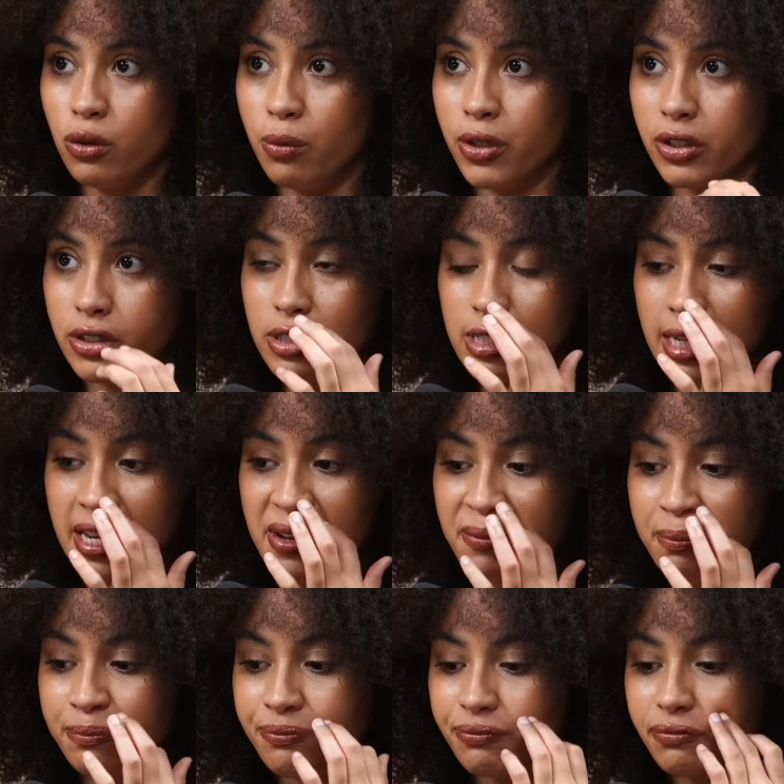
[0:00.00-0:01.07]
person
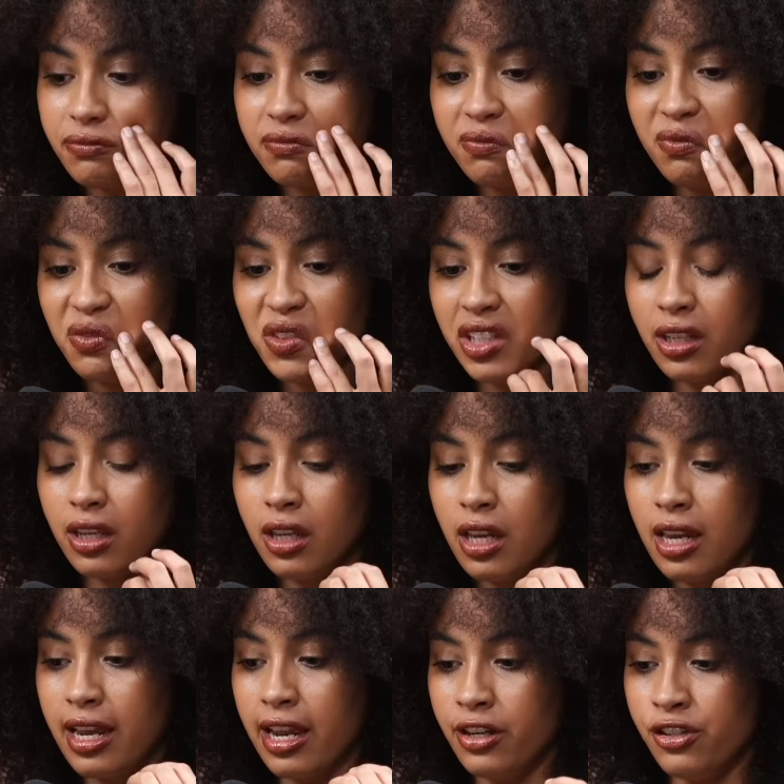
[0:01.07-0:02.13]

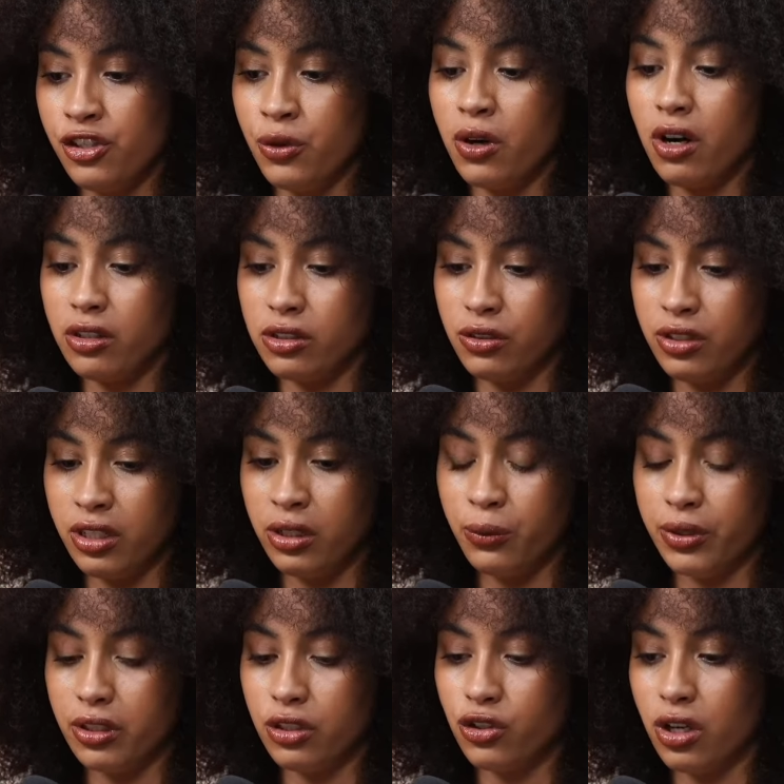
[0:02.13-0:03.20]
and you are also dealing
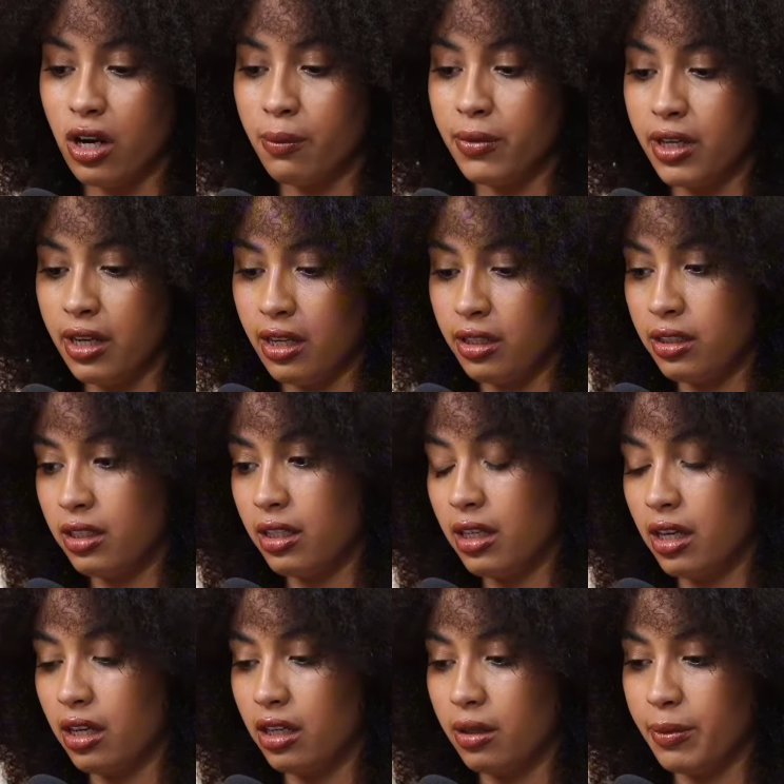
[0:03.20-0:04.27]
with the trauma
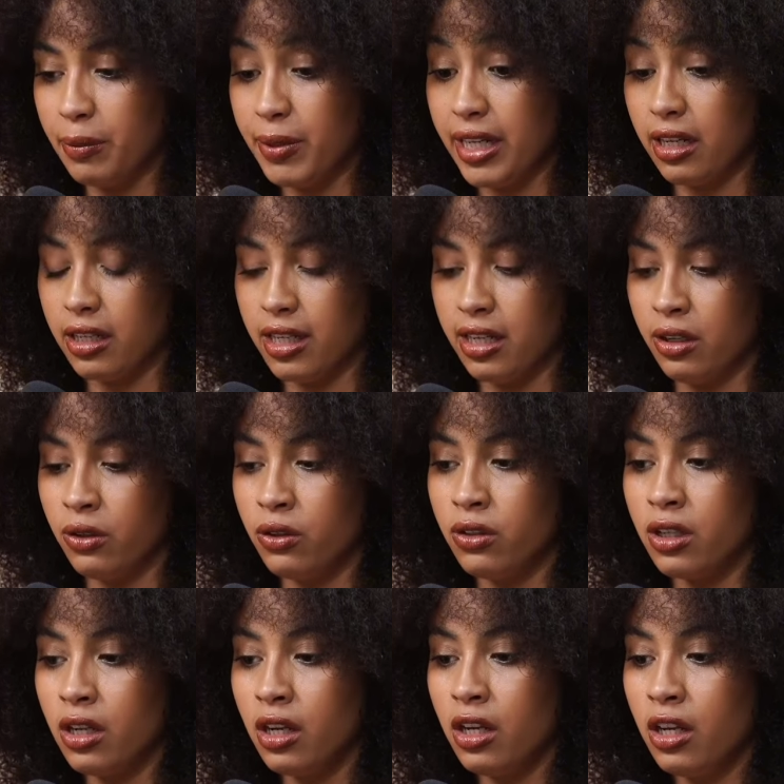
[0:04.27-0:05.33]
um, and being unhealed,
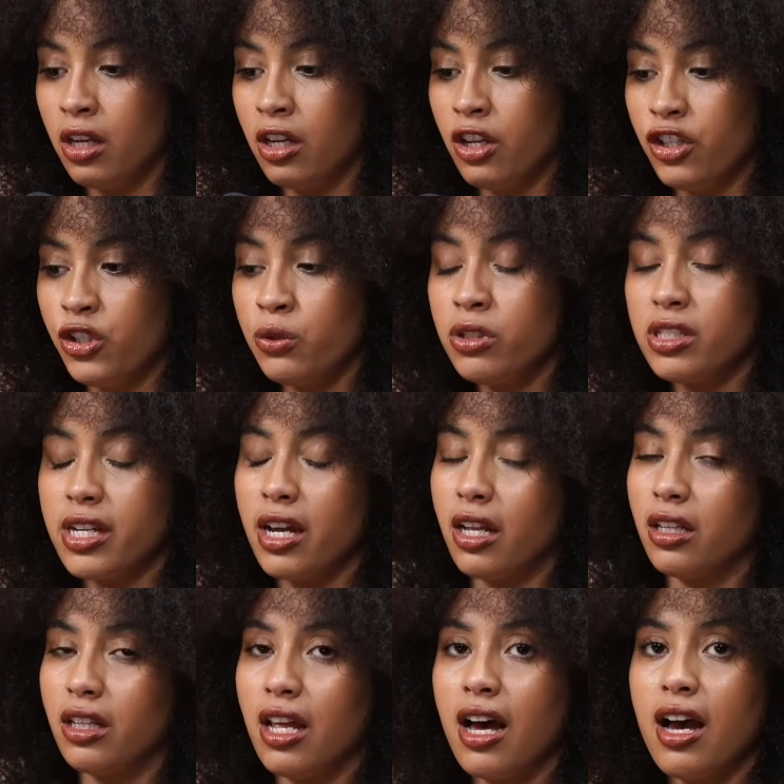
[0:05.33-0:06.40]
you say a
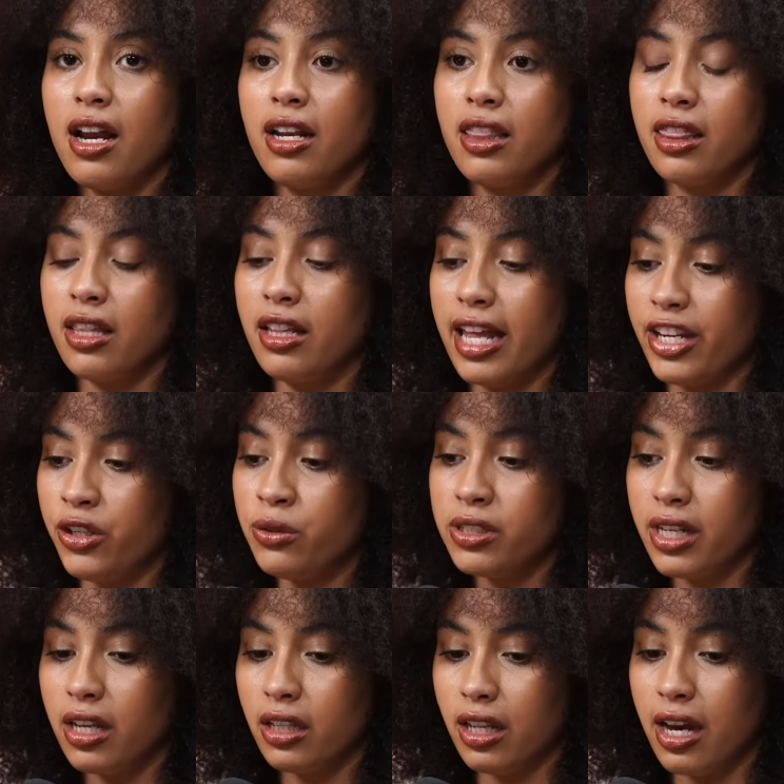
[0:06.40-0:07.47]
lot of like you
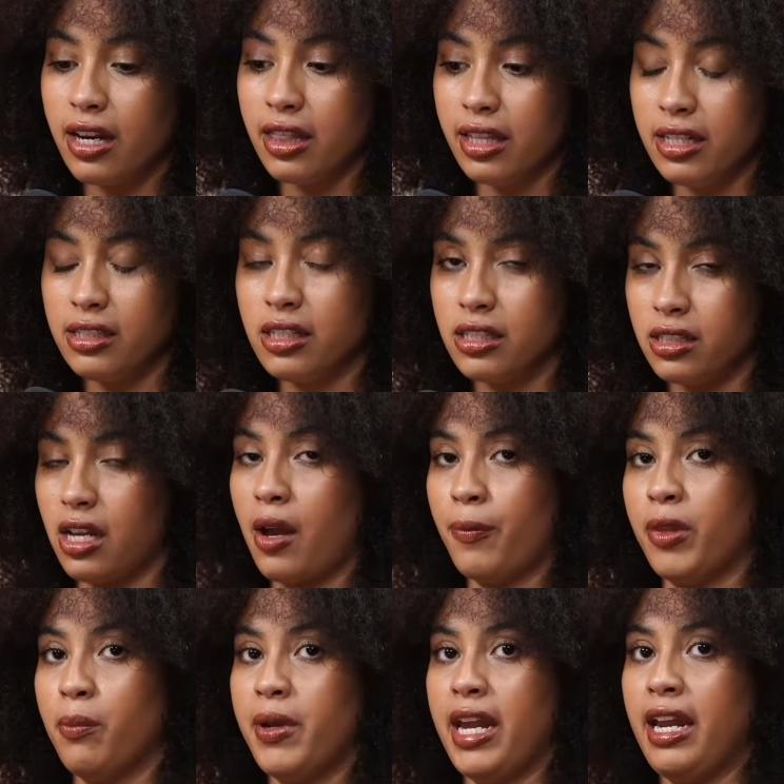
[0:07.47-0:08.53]
say a lot of things to stop
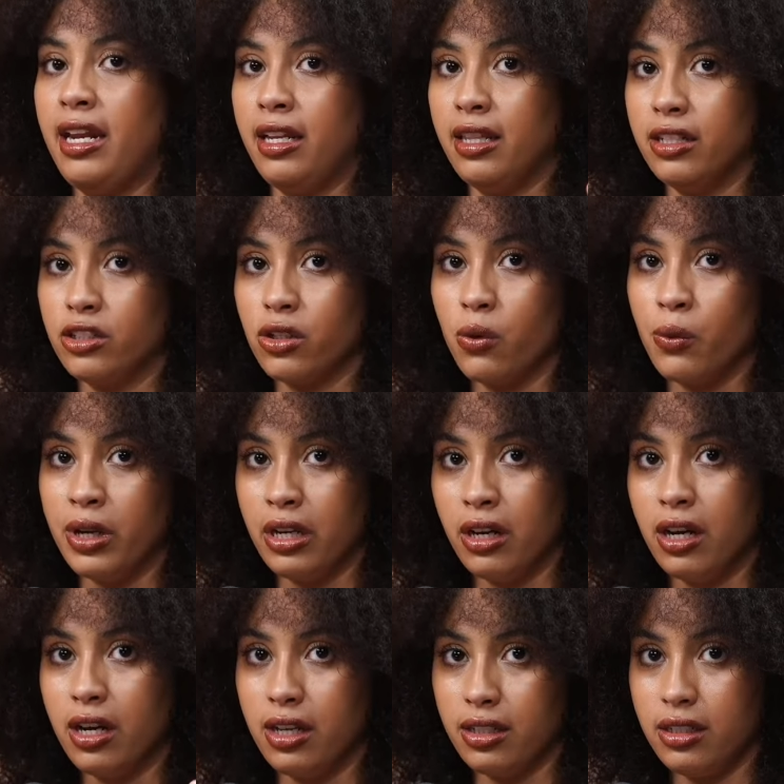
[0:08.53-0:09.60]
the pain that's going
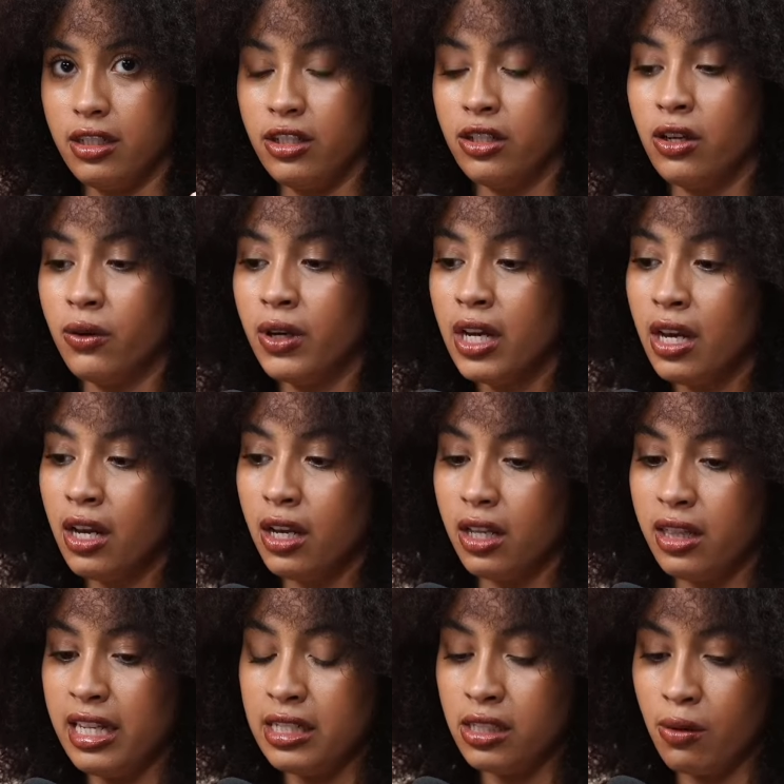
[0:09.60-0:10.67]
on. You know,
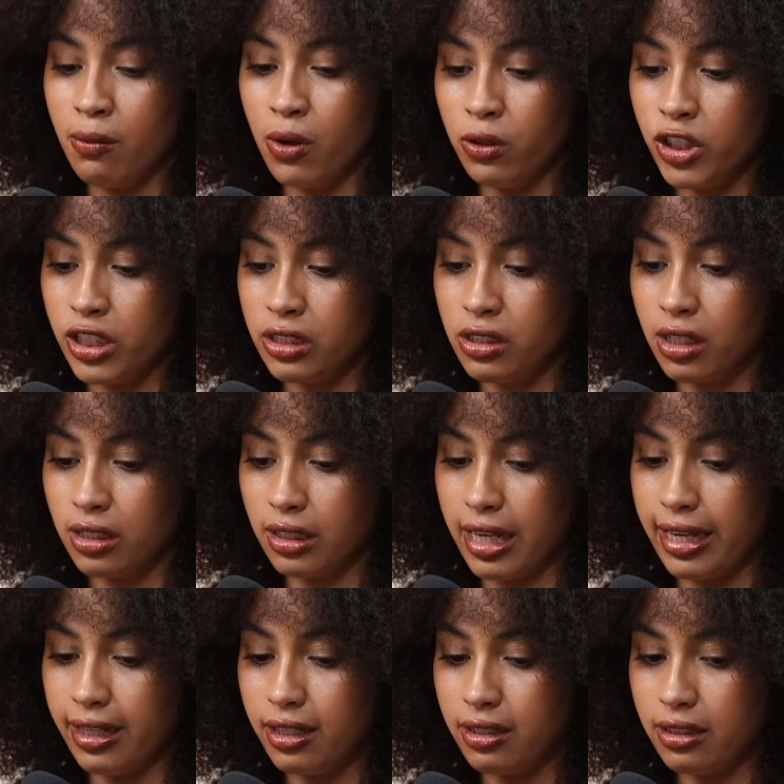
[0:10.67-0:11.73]
these emotions aren't
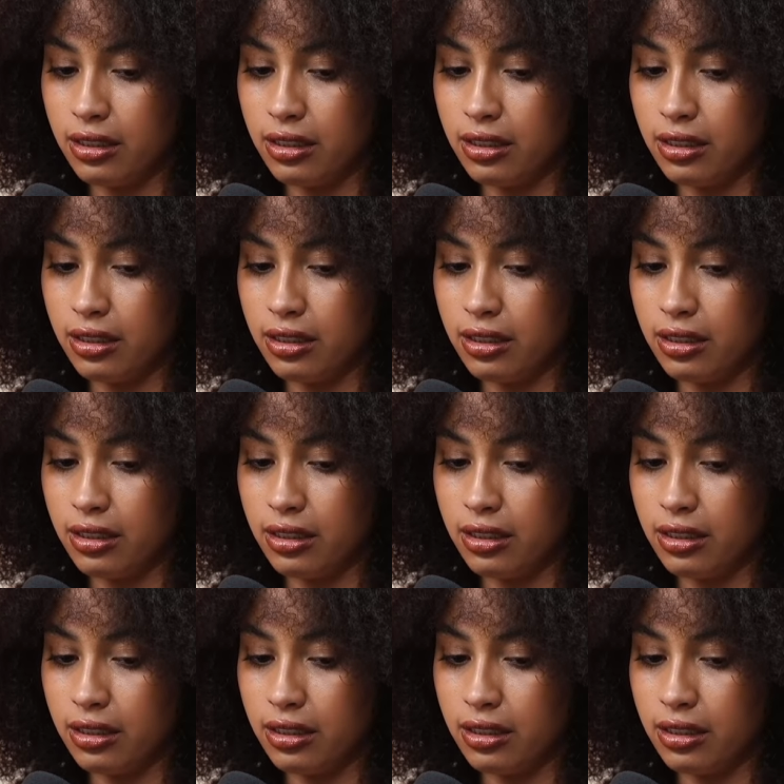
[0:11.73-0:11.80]
like